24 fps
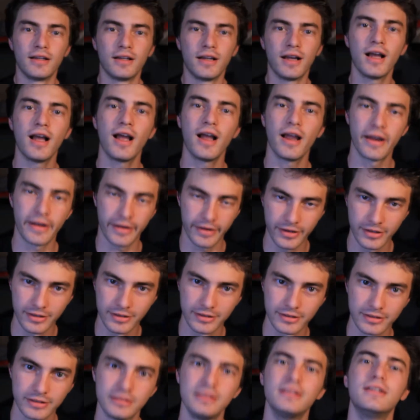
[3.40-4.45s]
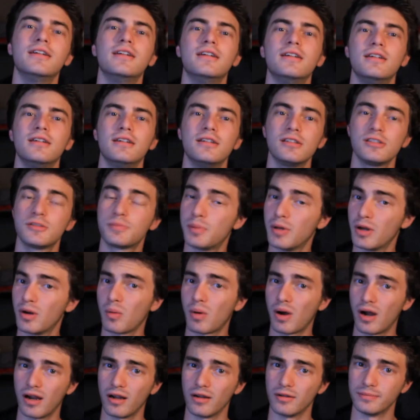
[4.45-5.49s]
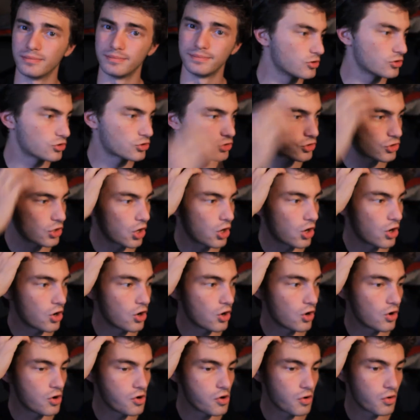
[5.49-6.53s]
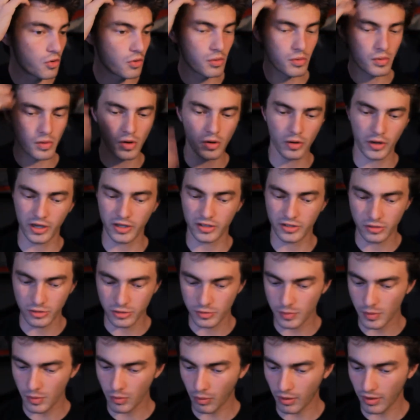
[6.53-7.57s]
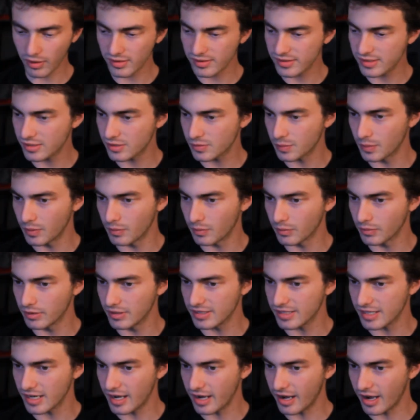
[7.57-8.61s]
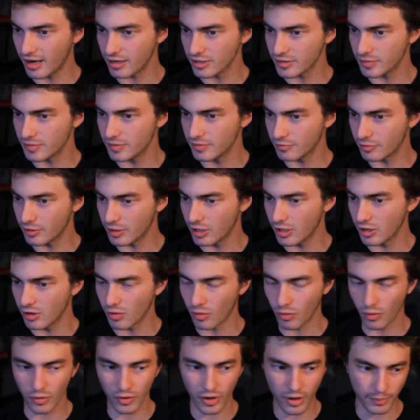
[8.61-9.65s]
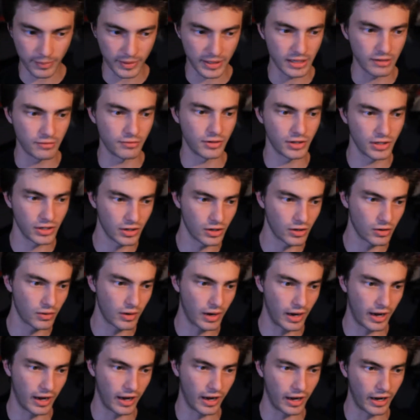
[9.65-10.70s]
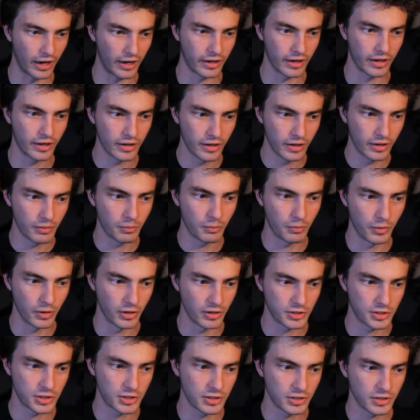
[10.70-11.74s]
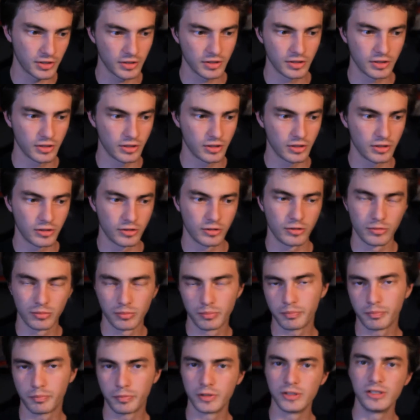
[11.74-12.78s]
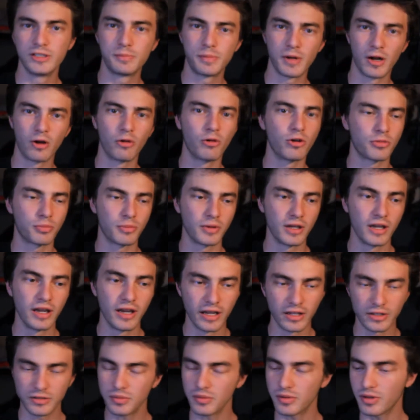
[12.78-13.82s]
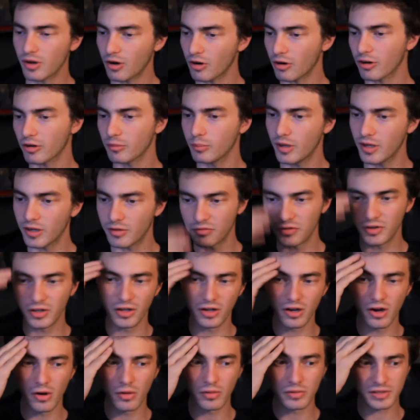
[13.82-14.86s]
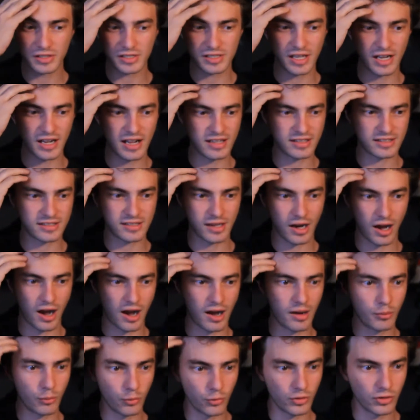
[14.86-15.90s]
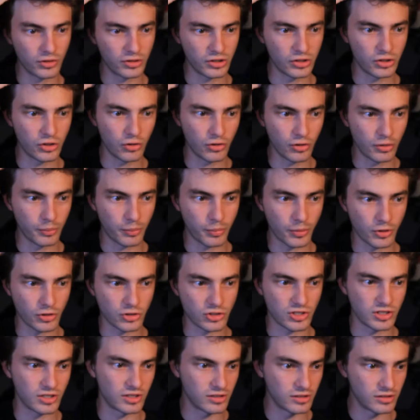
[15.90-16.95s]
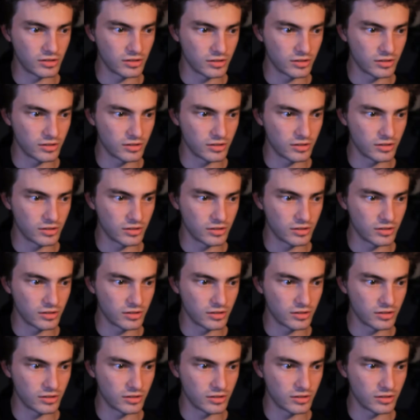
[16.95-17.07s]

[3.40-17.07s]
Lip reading: Hey! It's been a while. So it's been a while since we released an announcement video or an update video, and which, please bear with me, it's really hard to make a video since I'm really the only person